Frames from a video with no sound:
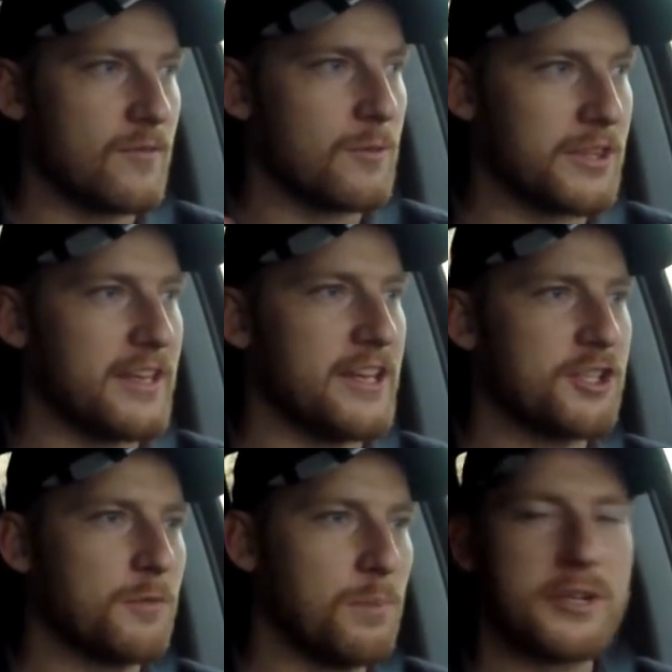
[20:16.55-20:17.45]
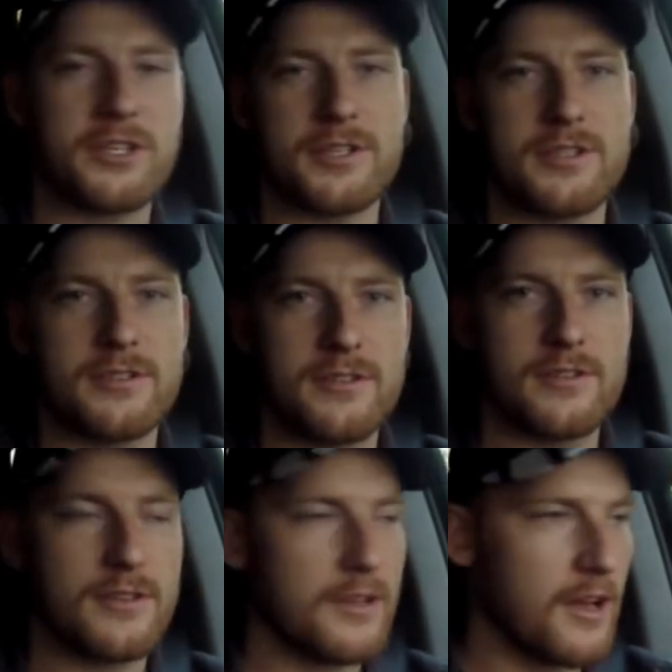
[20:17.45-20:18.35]
with the initial purchase
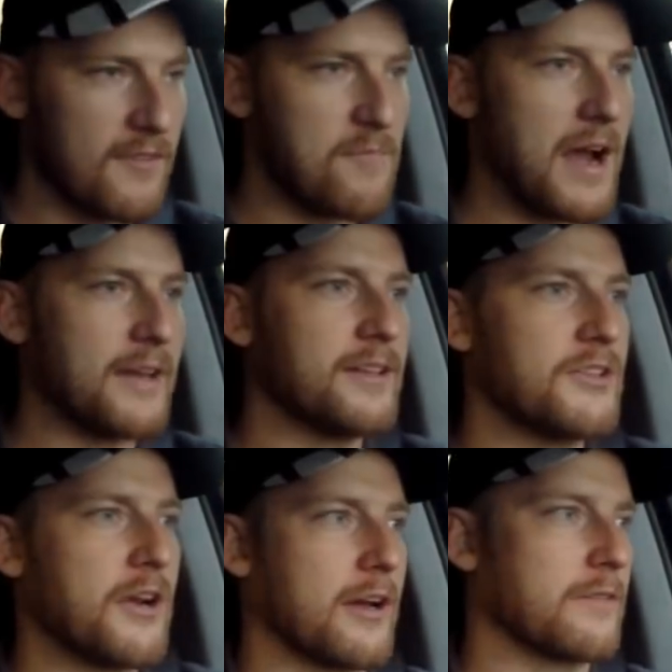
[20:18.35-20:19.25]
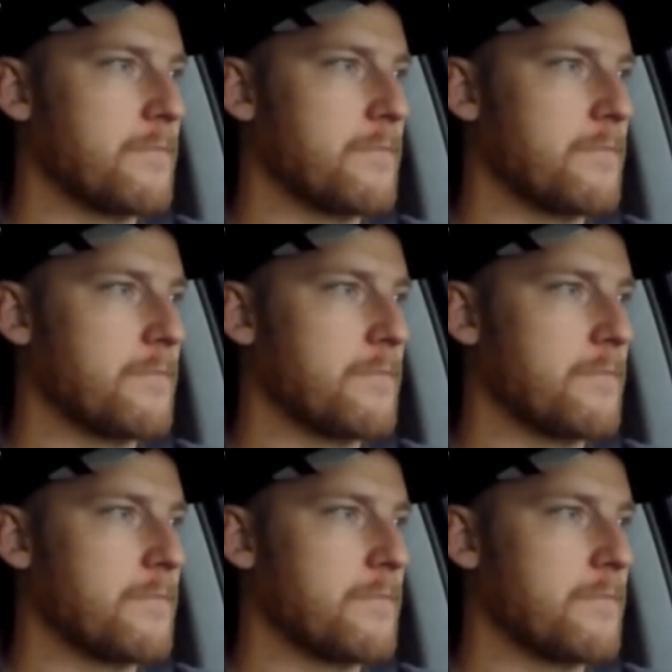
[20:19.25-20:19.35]
of buying the truck.